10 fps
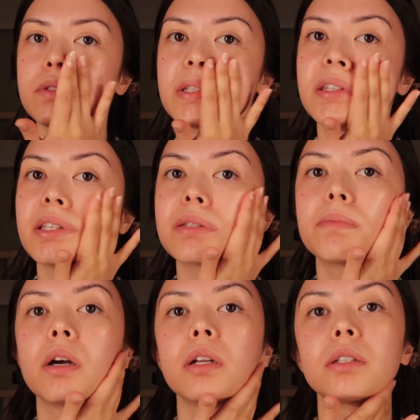using this
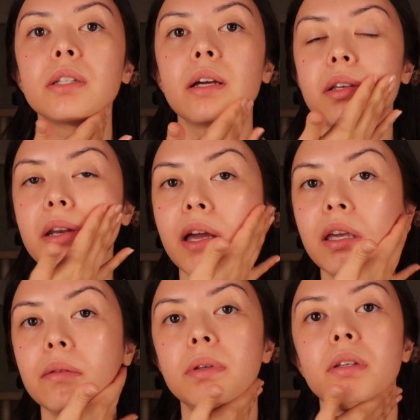product at
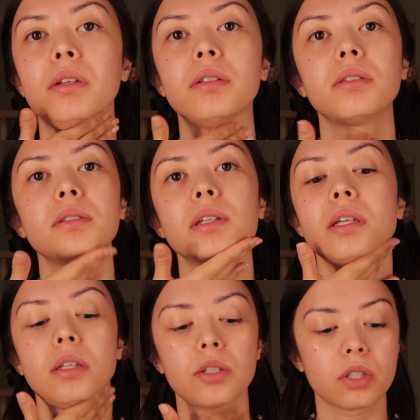night because
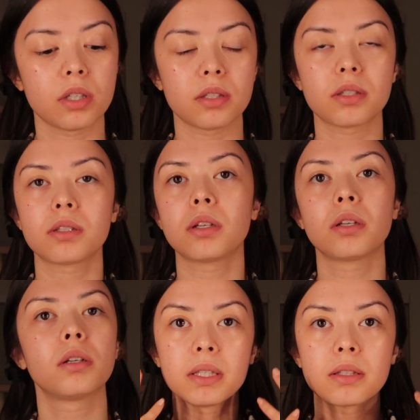it just,
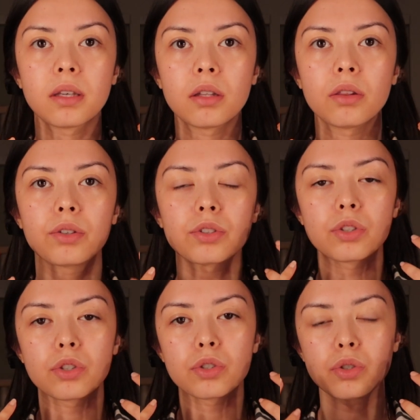my skin
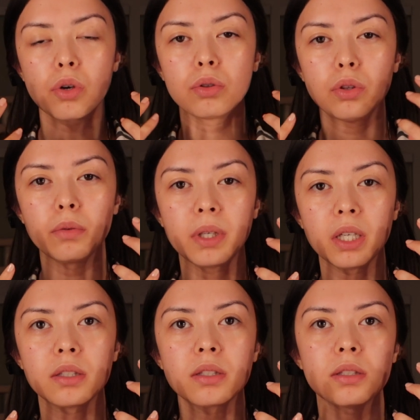looks so
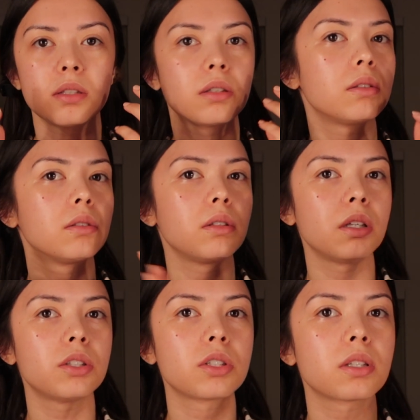luminous.
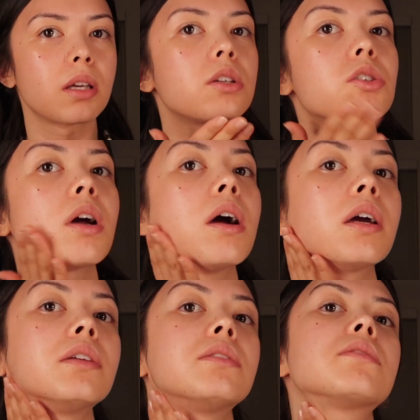It just like
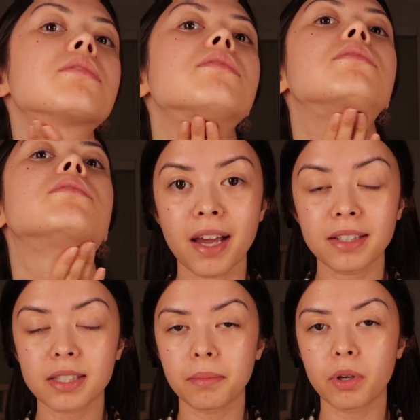shines.
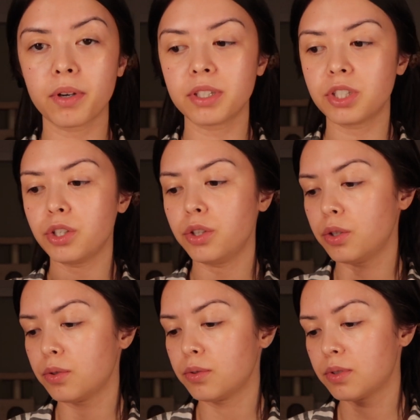Next, I'm going to
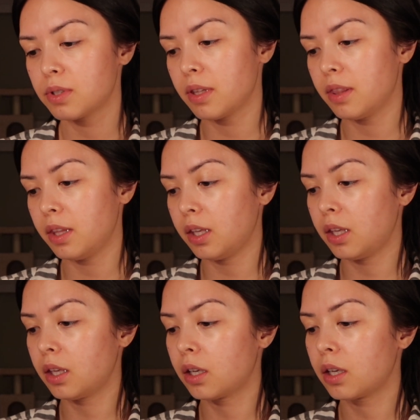use
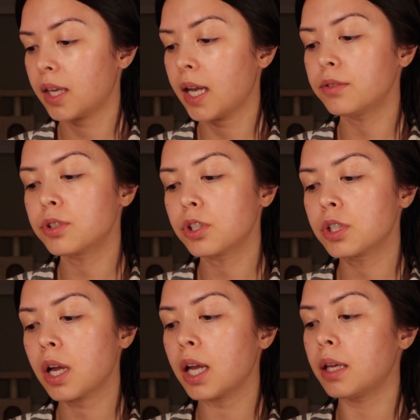the Counter
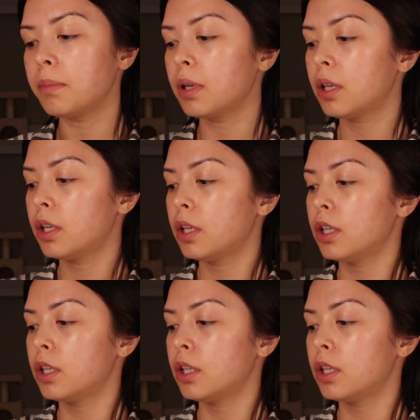Time